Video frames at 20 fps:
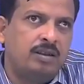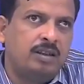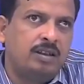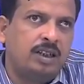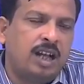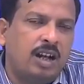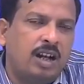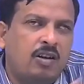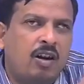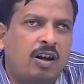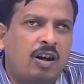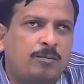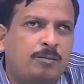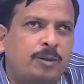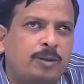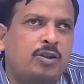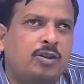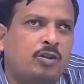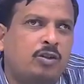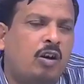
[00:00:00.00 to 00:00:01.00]
cannot
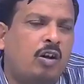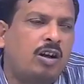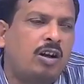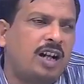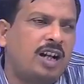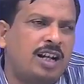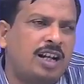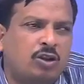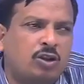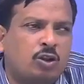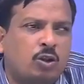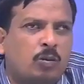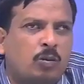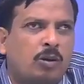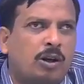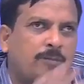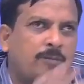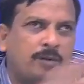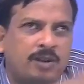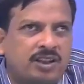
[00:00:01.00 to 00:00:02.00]
be taught at a
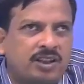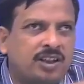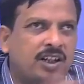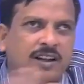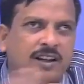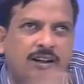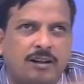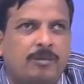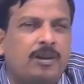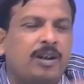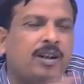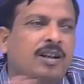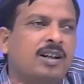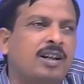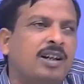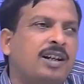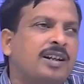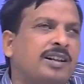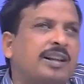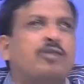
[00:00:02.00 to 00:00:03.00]
superficial level
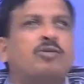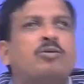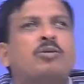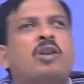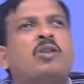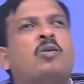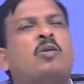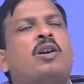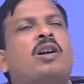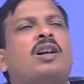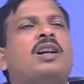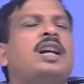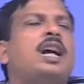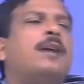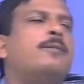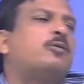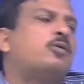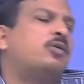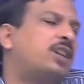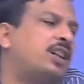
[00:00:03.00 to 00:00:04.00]
that student only
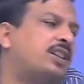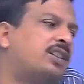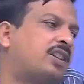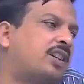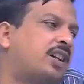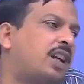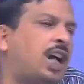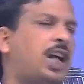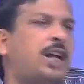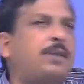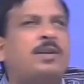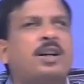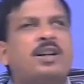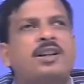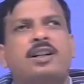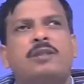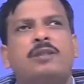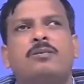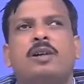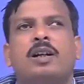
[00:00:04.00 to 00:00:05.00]
have to describe and
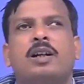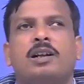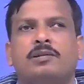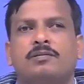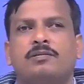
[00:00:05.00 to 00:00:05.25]
define.